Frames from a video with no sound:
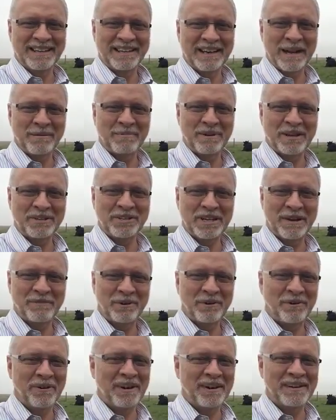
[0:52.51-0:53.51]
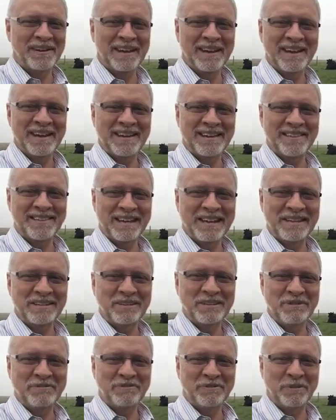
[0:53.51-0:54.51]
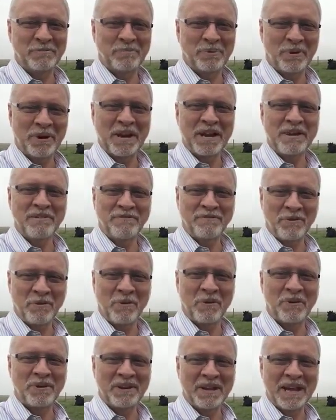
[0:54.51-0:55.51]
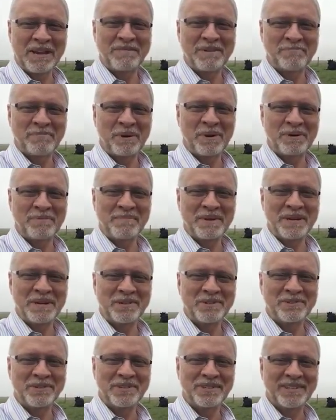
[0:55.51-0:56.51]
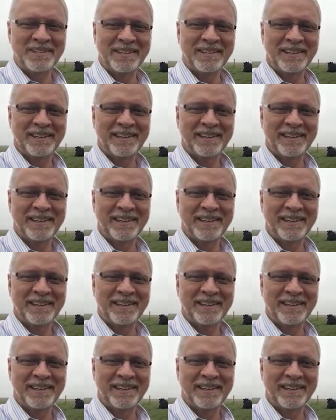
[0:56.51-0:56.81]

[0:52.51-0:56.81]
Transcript: God bless you. Have a great day, and thank you for praying for David Burton Ministries.